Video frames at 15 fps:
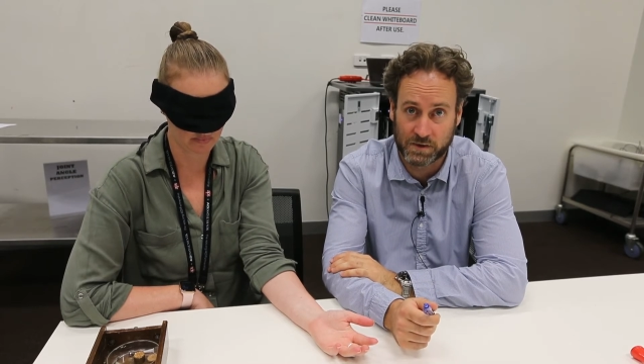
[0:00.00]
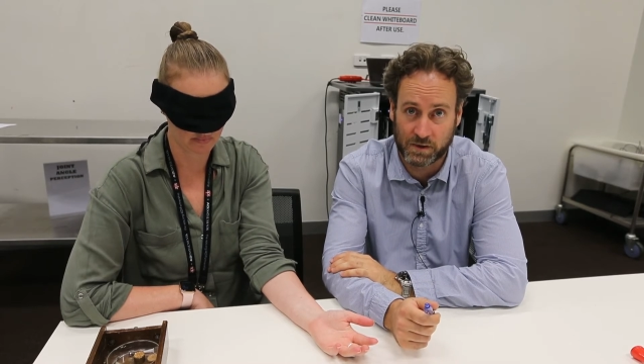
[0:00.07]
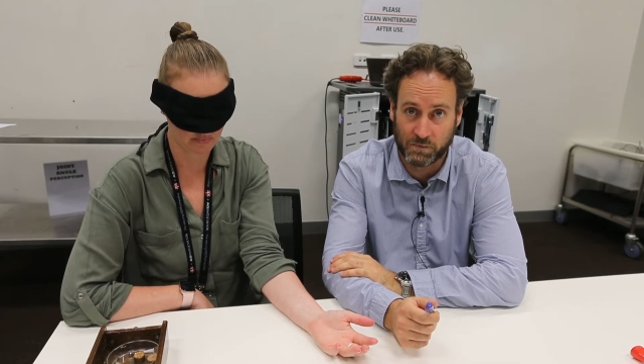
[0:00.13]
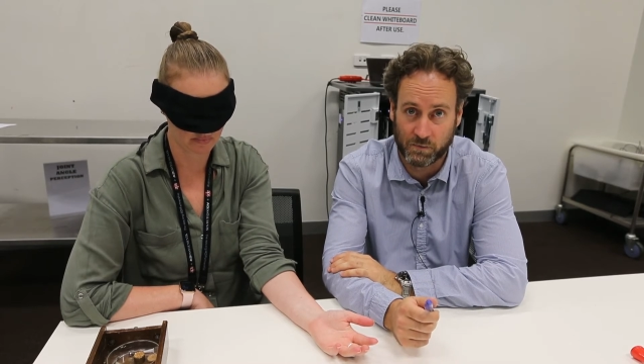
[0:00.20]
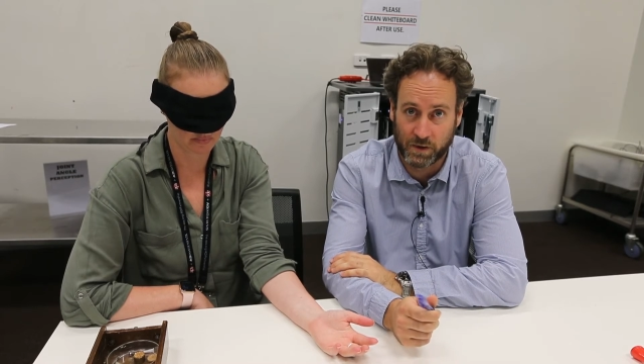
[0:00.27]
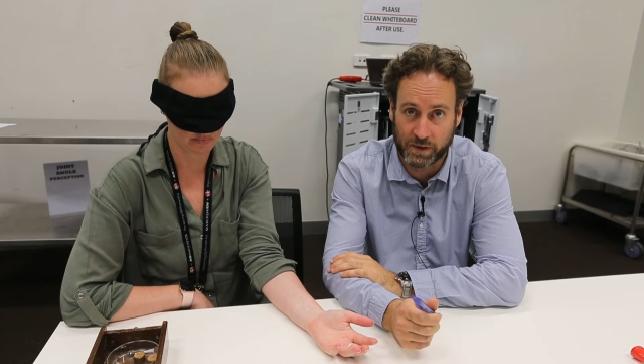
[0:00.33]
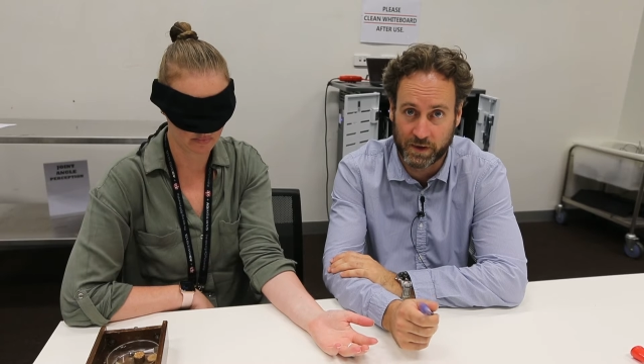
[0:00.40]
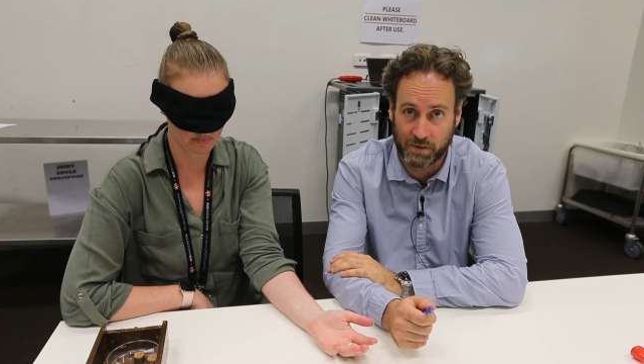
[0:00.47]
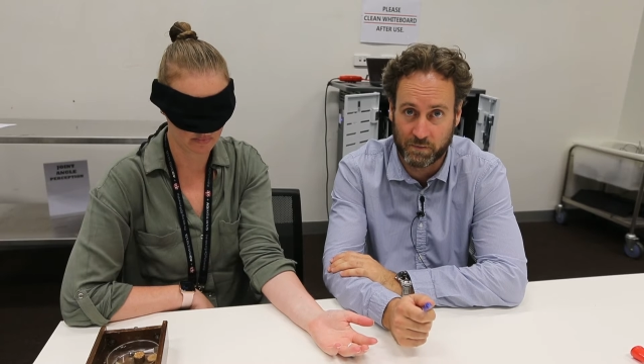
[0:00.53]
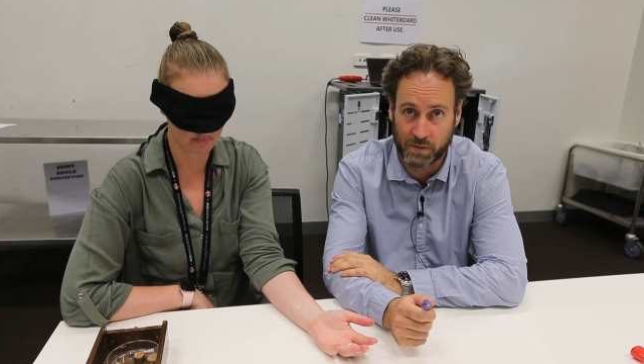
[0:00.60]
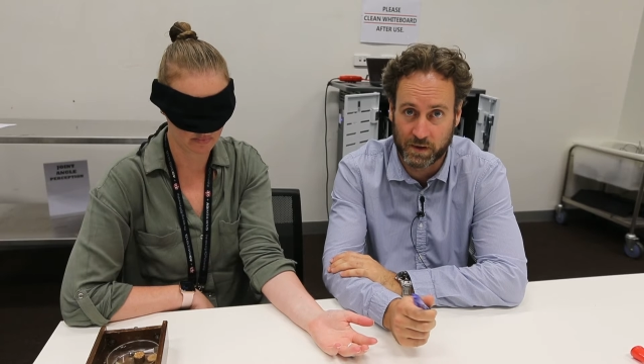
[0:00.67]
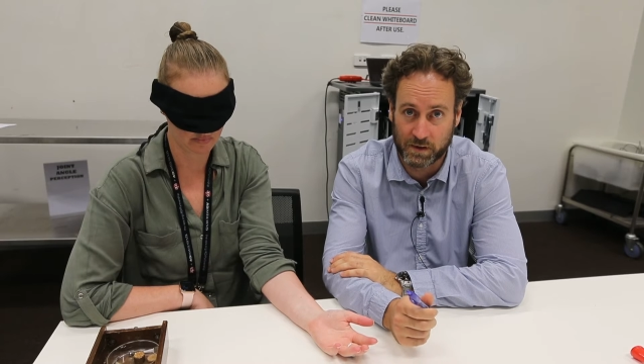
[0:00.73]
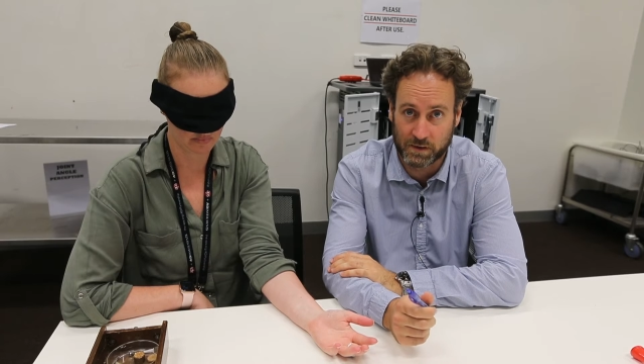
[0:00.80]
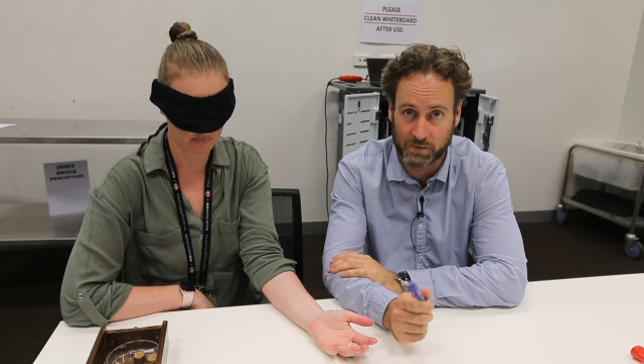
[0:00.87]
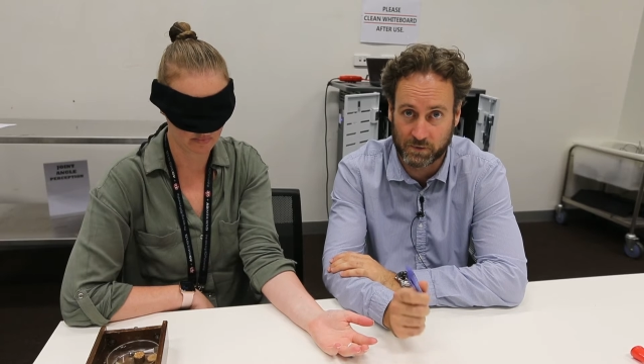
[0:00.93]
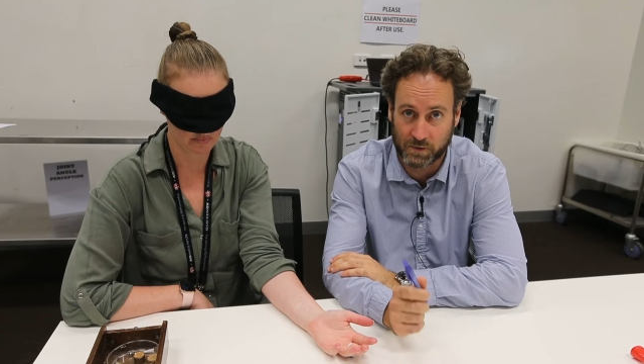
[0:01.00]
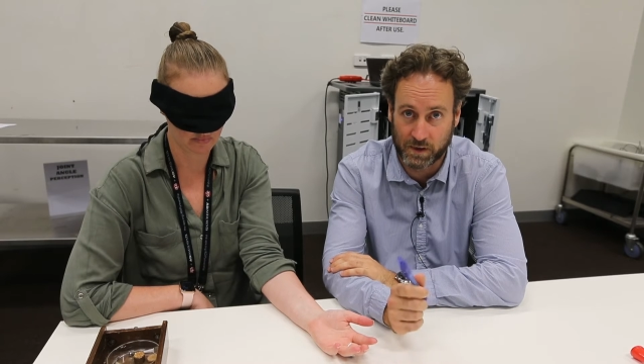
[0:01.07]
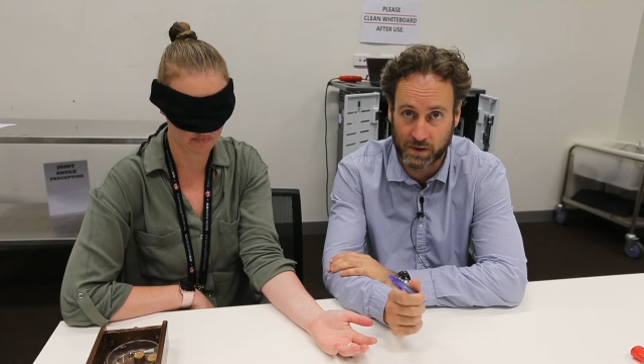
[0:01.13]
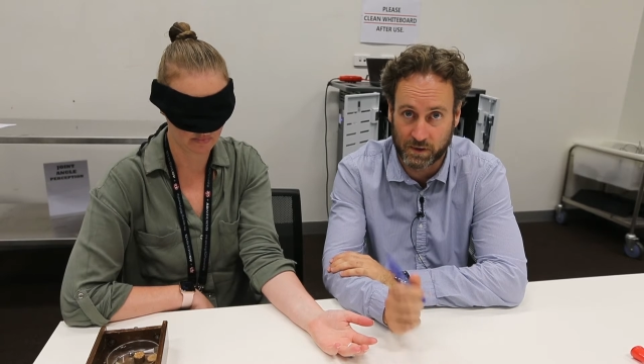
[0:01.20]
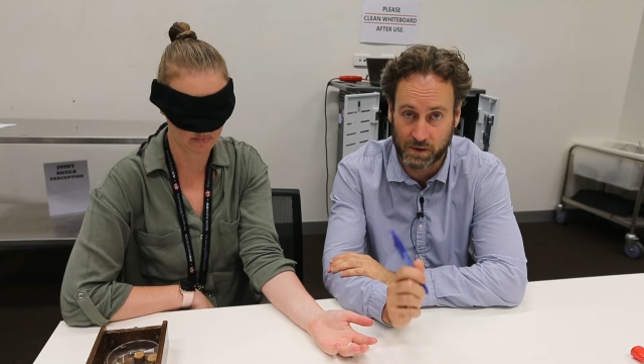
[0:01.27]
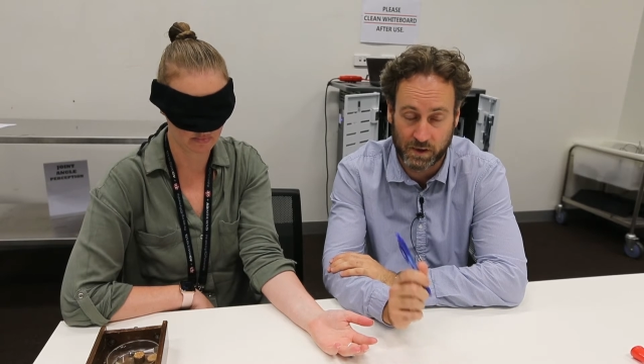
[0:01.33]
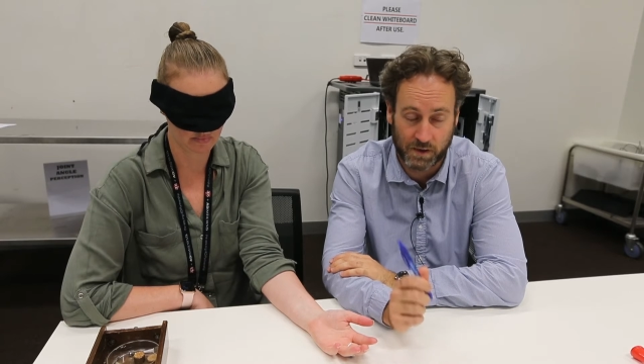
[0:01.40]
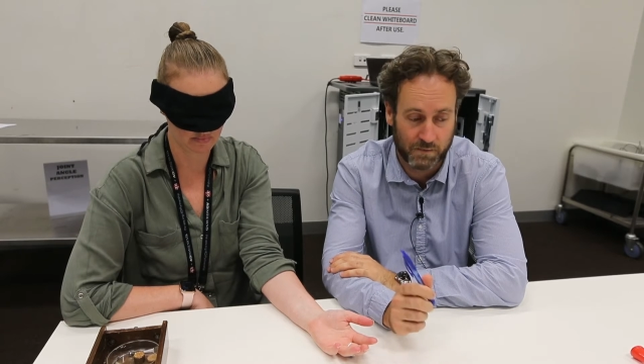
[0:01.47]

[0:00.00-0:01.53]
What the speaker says: and what that means for our